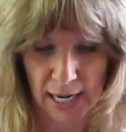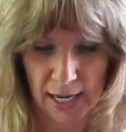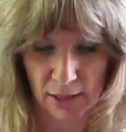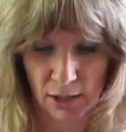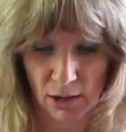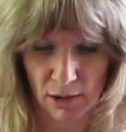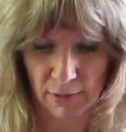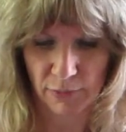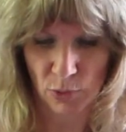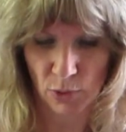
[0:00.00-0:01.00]
And there
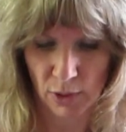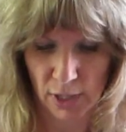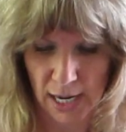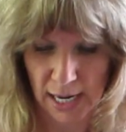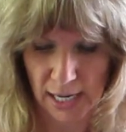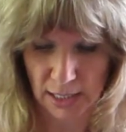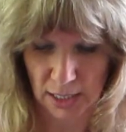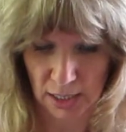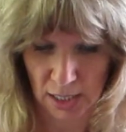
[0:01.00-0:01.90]
are four, eight,